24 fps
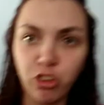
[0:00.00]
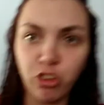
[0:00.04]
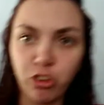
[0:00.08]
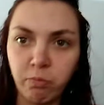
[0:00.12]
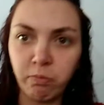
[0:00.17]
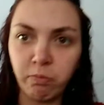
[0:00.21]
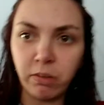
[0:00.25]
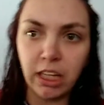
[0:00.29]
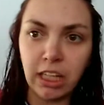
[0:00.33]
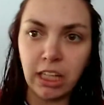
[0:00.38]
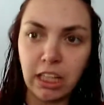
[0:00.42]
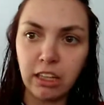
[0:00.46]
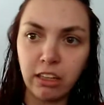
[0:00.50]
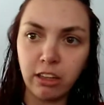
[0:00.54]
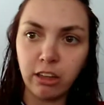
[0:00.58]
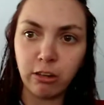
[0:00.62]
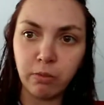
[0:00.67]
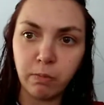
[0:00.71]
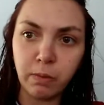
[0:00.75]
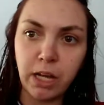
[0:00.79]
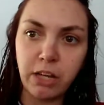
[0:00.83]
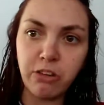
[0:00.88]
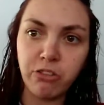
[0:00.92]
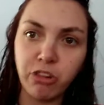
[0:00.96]
just me
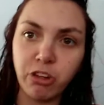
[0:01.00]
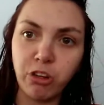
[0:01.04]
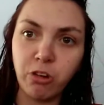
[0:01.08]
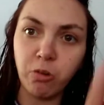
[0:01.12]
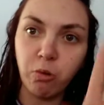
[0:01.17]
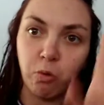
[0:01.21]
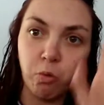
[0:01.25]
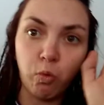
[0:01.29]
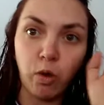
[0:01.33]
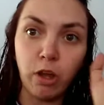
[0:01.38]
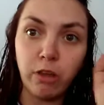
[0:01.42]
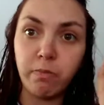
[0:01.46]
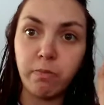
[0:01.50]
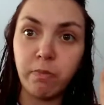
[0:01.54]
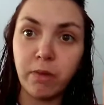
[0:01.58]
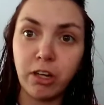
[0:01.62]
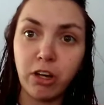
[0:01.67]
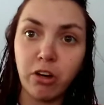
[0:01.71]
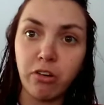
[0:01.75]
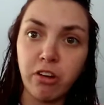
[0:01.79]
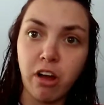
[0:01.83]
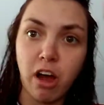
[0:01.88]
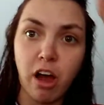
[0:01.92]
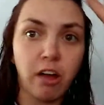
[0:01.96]
explaining to you what's been
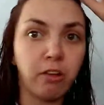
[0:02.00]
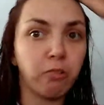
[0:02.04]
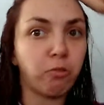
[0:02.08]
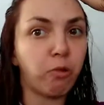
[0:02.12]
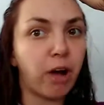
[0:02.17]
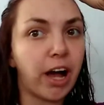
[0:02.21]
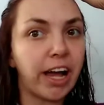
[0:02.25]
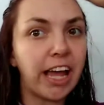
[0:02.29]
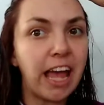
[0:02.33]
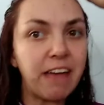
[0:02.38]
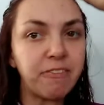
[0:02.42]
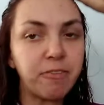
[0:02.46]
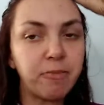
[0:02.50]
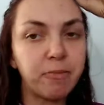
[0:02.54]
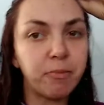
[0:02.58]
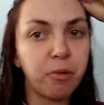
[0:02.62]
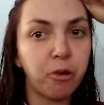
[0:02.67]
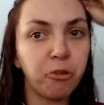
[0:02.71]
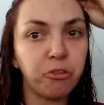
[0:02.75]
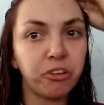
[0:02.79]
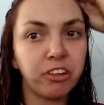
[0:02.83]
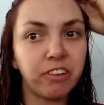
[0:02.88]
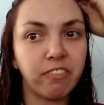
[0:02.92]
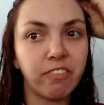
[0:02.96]
going on, why I haven't been
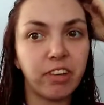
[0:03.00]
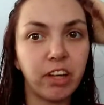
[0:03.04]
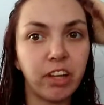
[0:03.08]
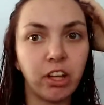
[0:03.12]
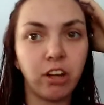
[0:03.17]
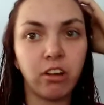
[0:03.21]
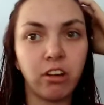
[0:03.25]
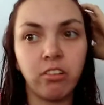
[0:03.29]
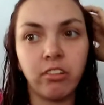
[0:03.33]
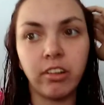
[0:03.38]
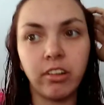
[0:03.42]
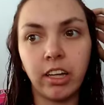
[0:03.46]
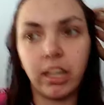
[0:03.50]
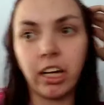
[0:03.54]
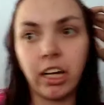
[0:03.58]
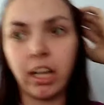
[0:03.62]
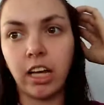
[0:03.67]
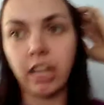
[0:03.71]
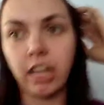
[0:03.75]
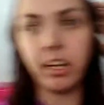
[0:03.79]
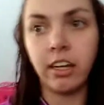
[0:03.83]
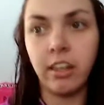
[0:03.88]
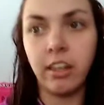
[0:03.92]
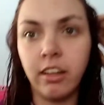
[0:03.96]
posting a video,
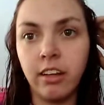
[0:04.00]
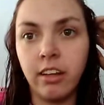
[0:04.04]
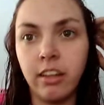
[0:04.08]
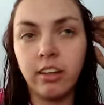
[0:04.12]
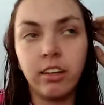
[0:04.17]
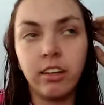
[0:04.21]
and